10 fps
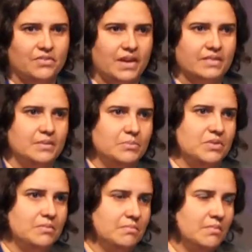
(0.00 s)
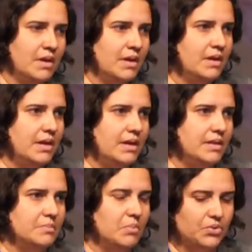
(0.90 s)
of that symptom
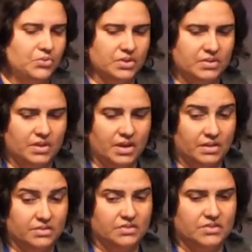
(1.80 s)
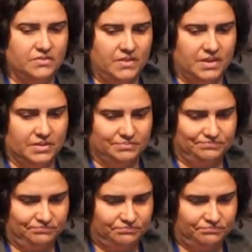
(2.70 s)
is moderate to severe.